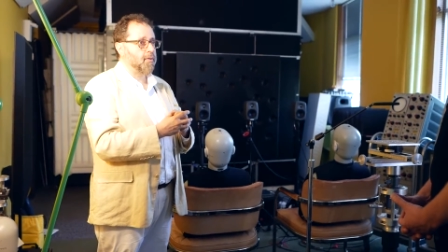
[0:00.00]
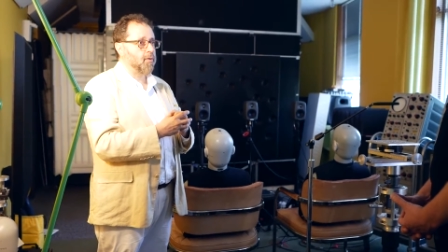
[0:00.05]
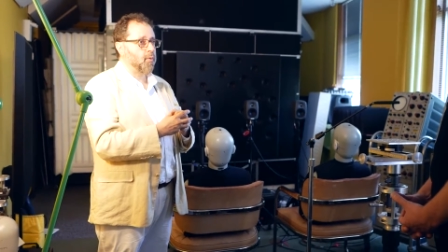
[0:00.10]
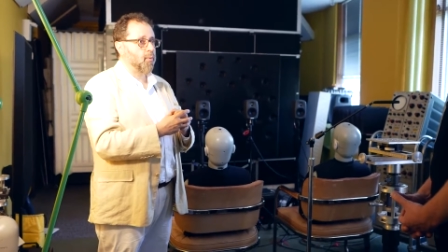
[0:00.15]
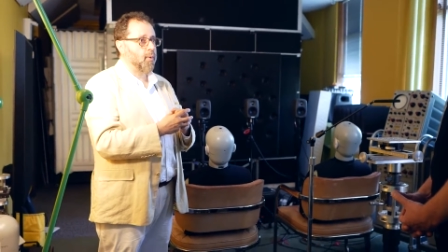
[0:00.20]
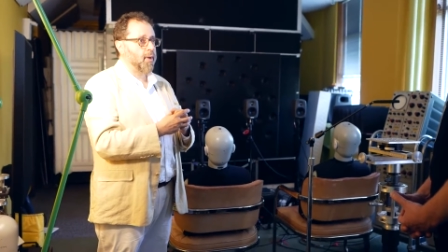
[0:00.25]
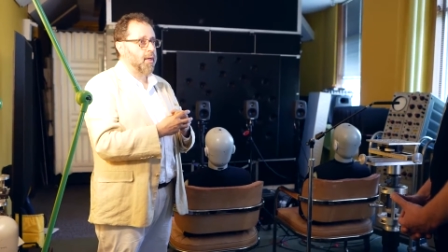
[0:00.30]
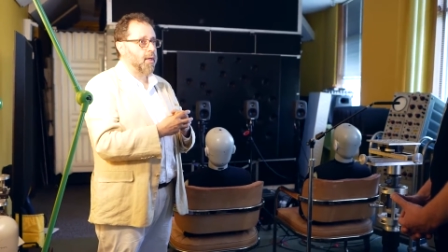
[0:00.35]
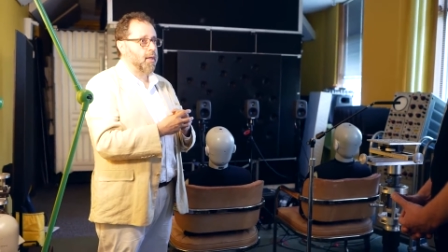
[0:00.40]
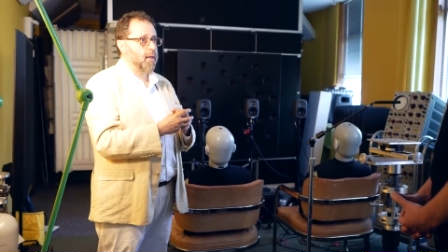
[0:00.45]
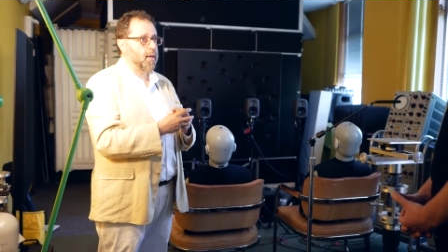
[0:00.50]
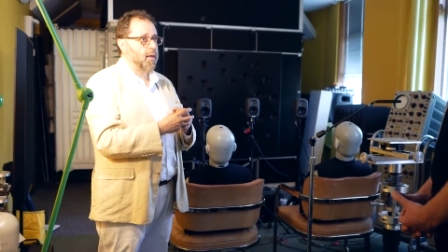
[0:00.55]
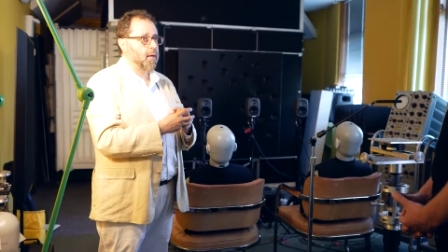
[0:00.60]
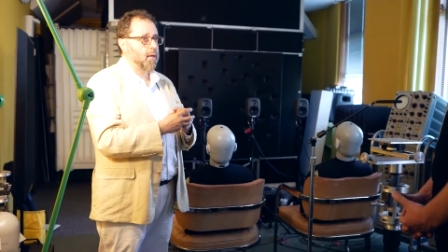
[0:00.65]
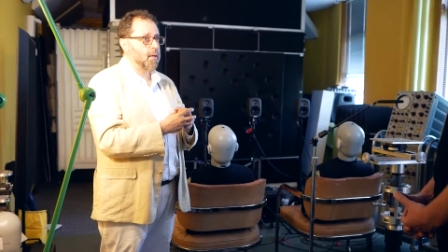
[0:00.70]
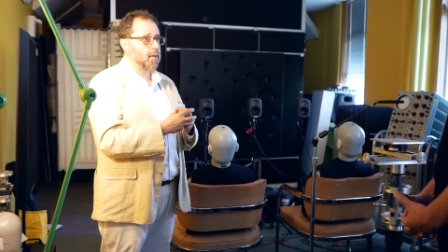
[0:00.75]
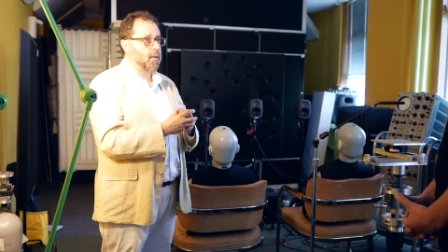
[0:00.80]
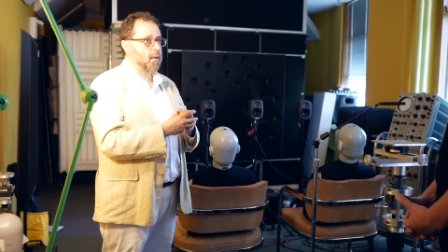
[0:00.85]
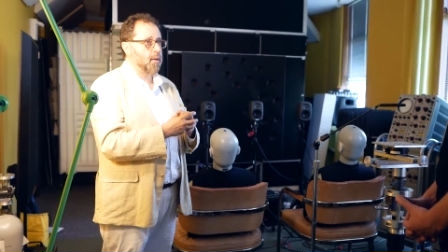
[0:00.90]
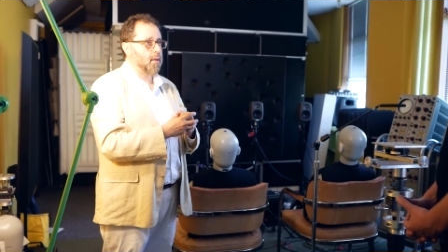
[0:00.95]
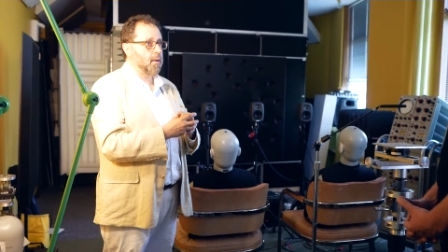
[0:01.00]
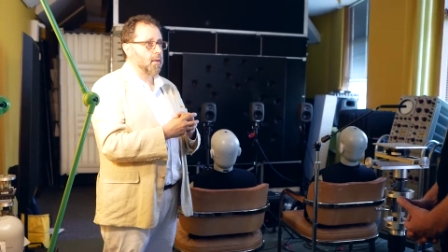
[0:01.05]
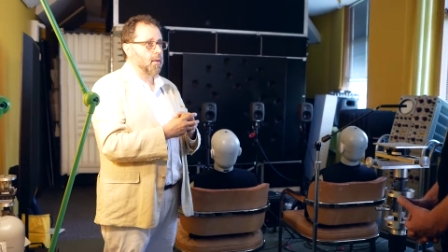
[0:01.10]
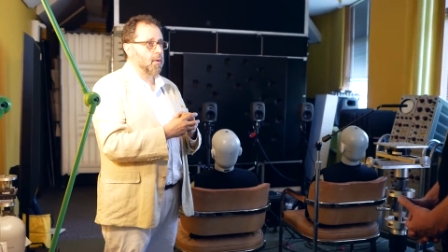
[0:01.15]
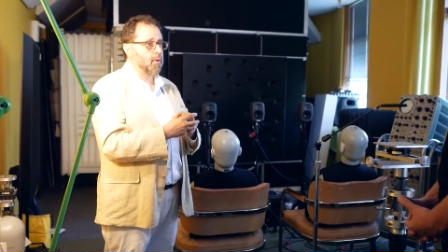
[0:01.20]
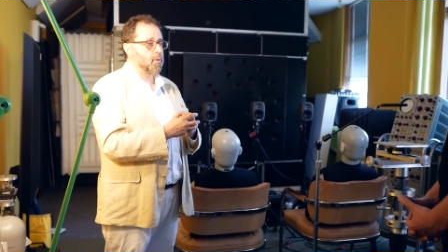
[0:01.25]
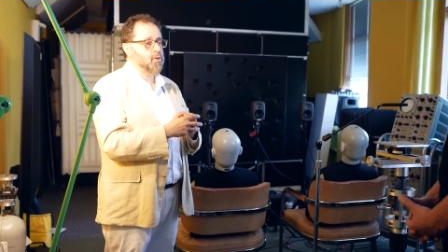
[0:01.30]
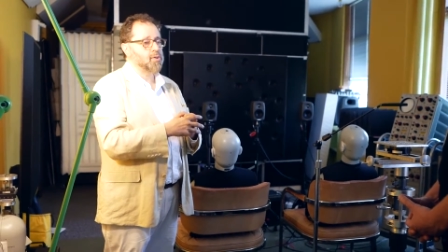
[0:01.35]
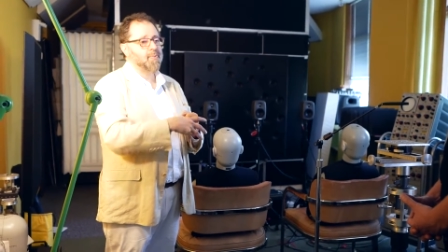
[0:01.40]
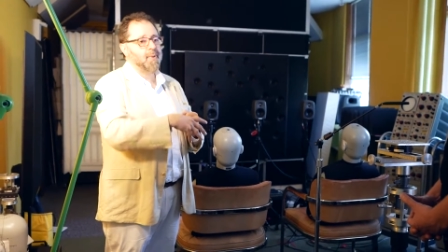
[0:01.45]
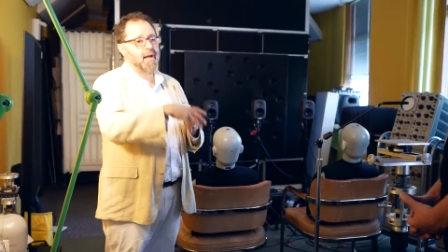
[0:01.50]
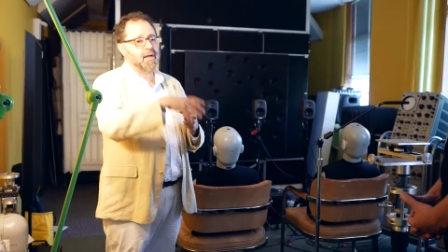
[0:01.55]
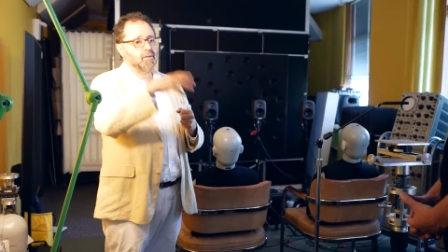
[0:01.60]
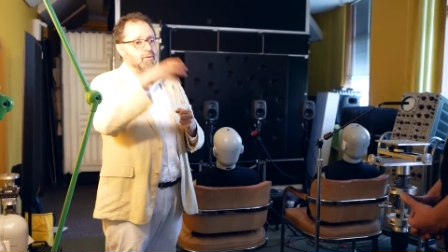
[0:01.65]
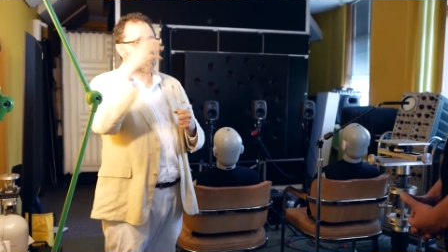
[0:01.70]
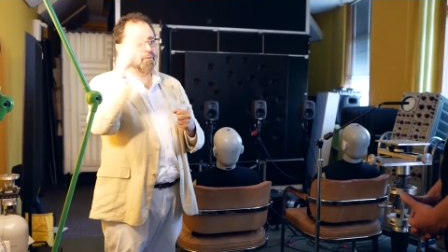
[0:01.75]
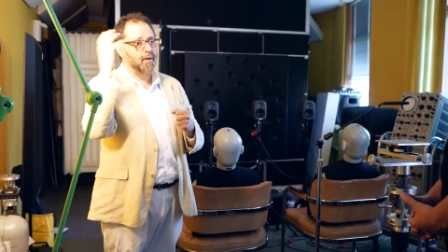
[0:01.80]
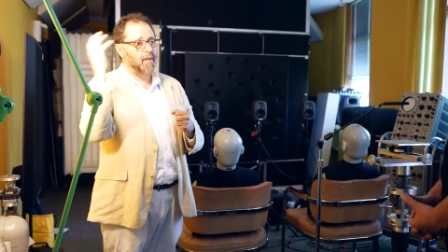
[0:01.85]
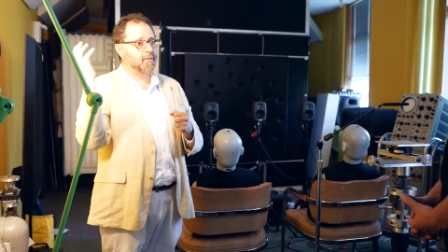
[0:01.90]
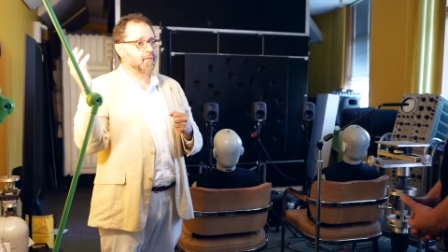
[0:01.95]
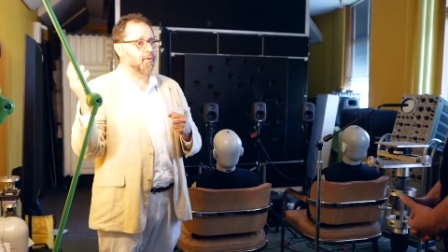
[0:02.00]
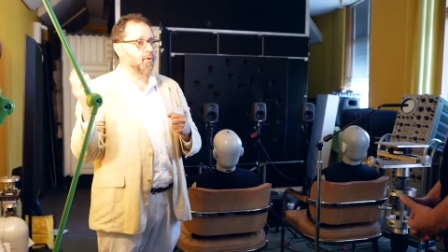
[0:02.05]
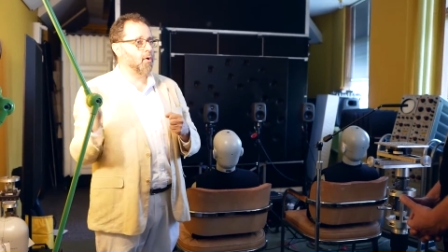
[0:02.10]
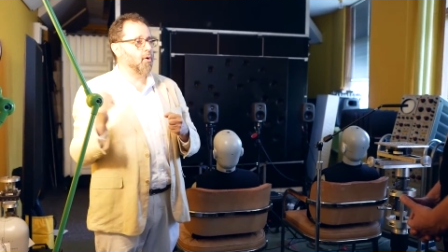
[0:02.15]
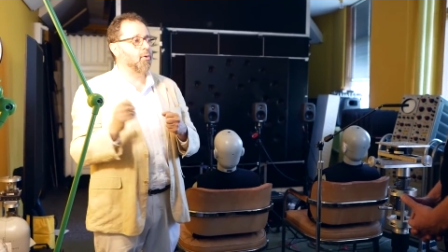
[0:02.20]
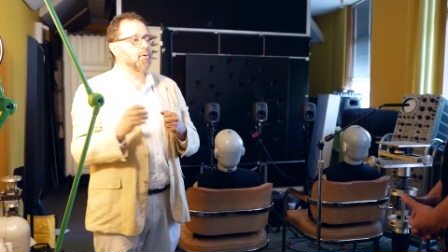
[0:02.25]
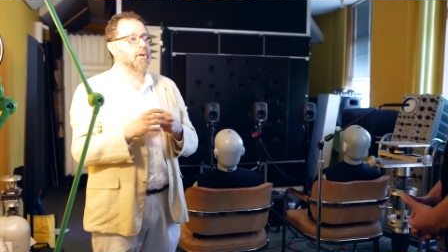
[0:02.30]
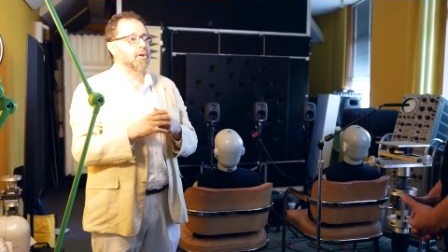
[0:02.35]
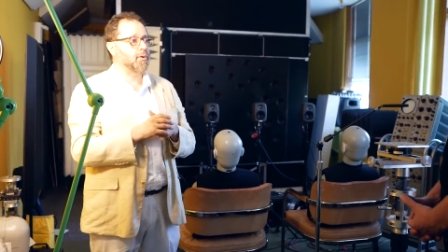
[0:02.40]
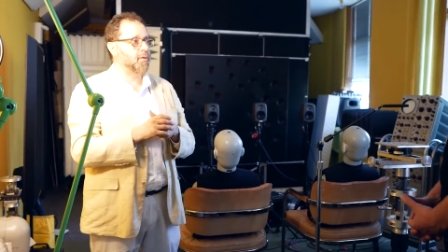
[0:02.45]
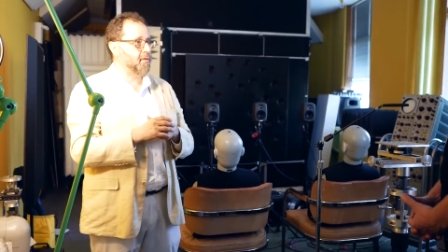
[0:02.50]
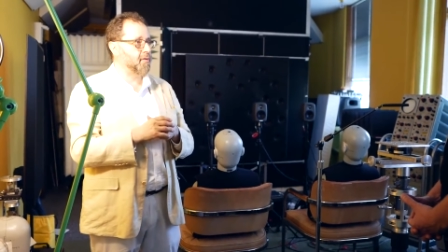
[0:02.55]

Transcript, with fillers: the way, goes back to an even earlier